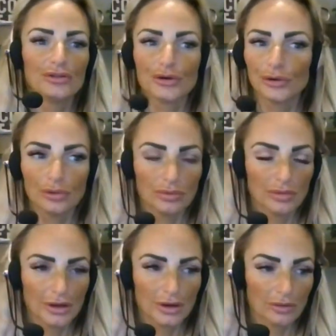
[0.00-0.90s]
through,
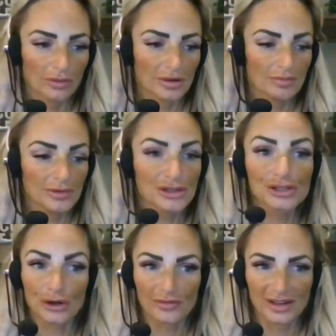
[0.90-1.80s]
you know,
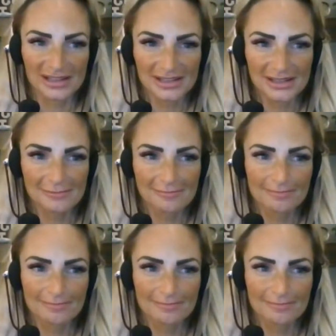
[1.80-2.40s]
service.